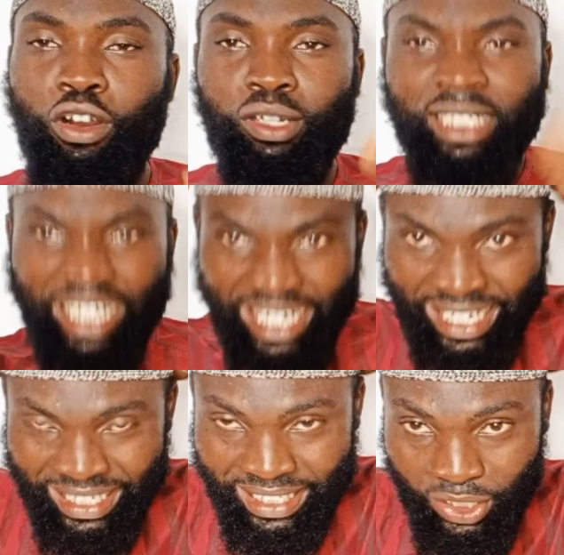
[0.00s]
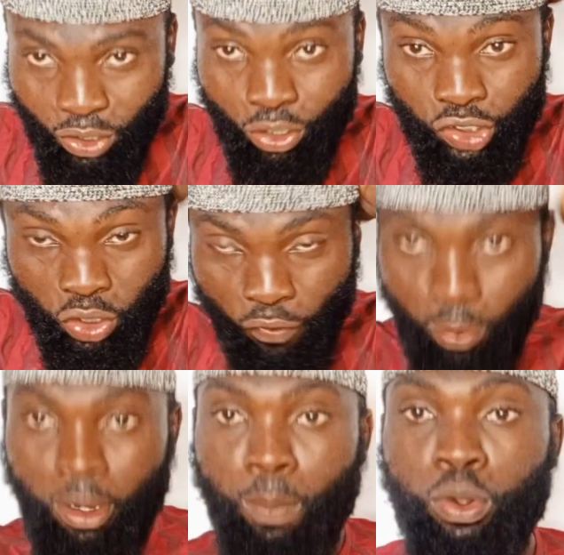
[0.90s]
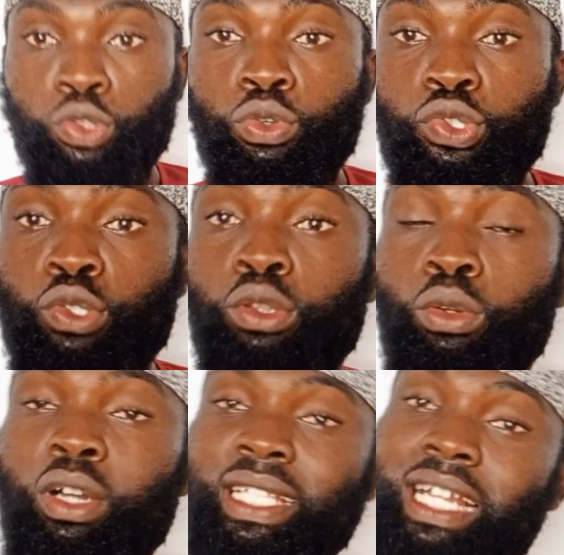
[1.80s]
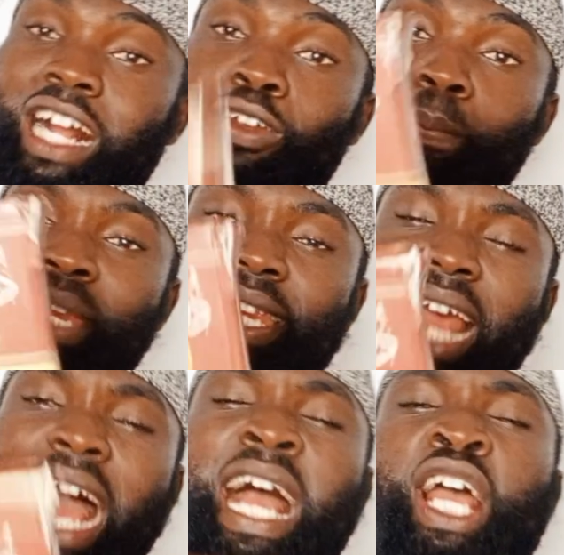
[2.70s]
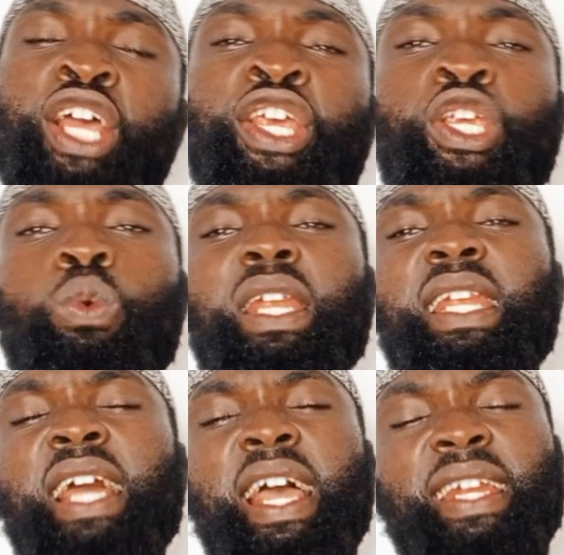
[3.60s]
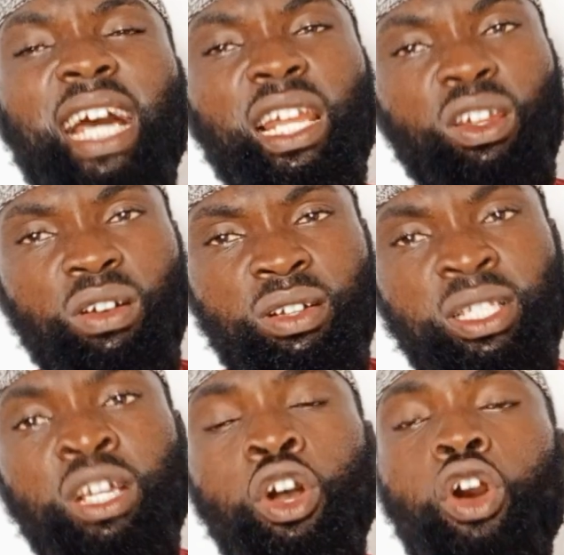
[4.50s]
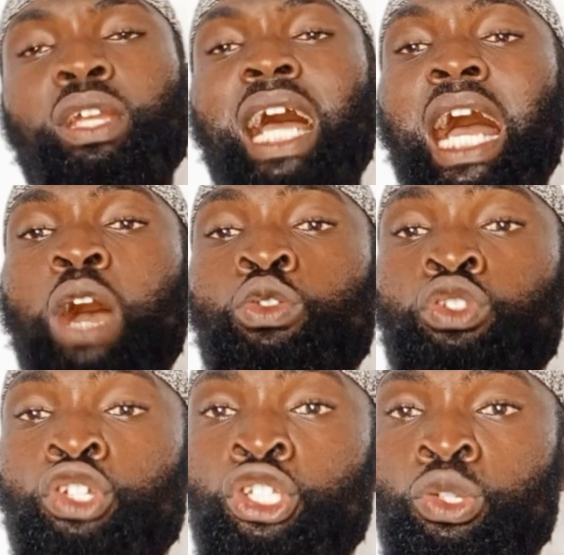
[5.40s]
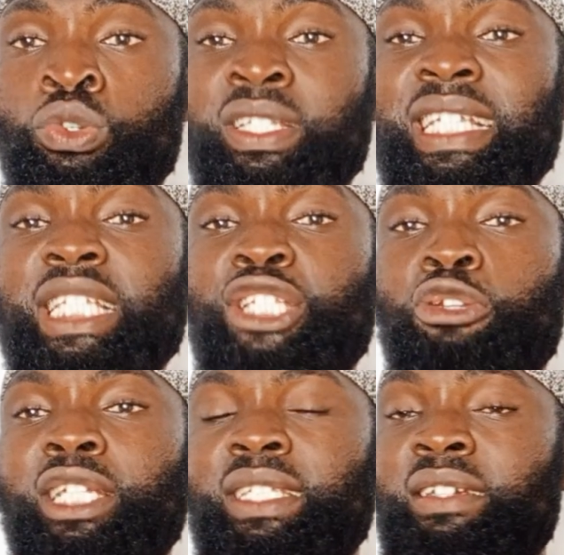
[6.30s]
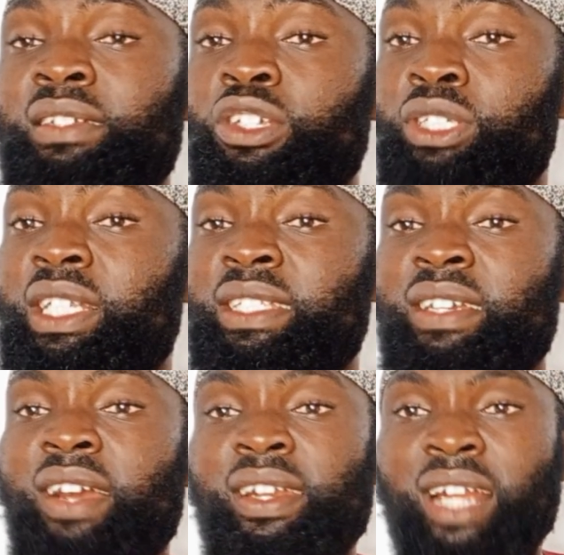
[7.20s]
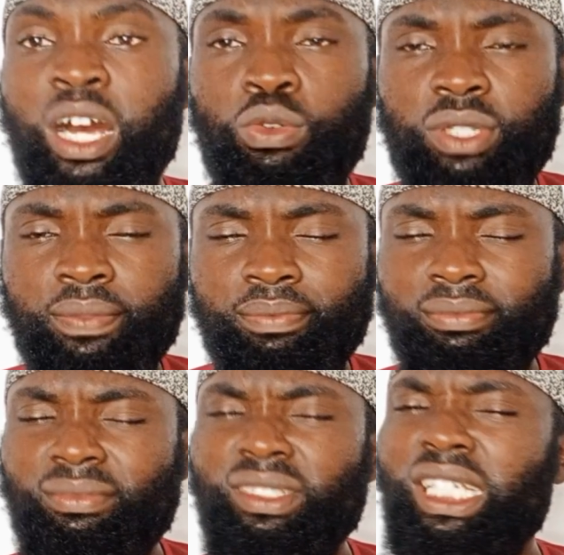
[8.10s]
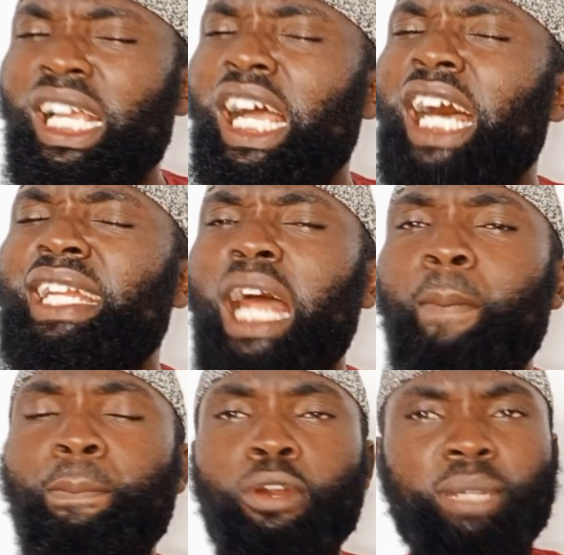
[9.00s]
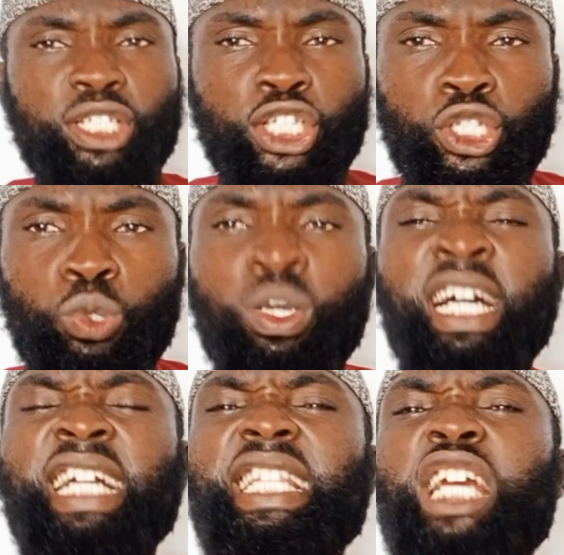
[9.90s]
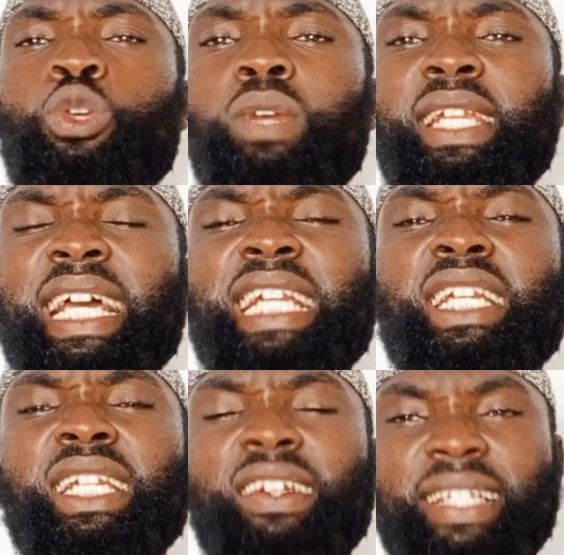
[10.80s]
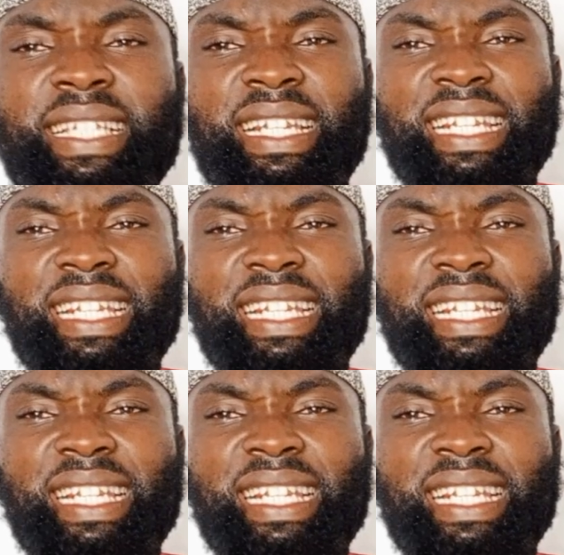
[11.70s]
on in this discussion from our book Durusul Lughat al-Arabiyyah, you will learn a lot on how to use these utilitarian nouns, and I'm promising you that you will learn nothing